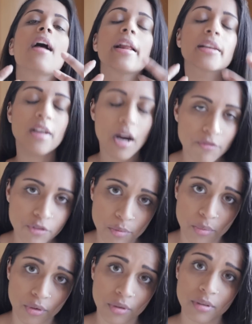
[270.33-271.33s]
and
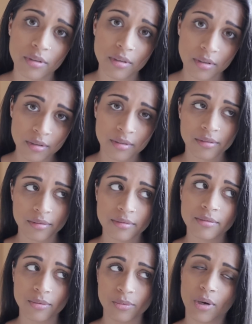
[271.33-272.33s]
comfortable.
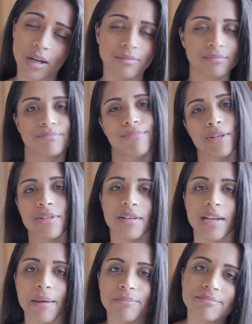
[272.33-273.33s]
Well, most of
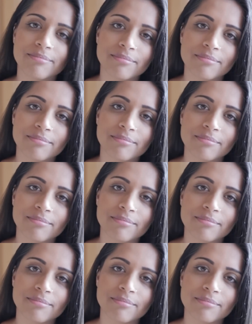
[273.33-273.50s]
the time.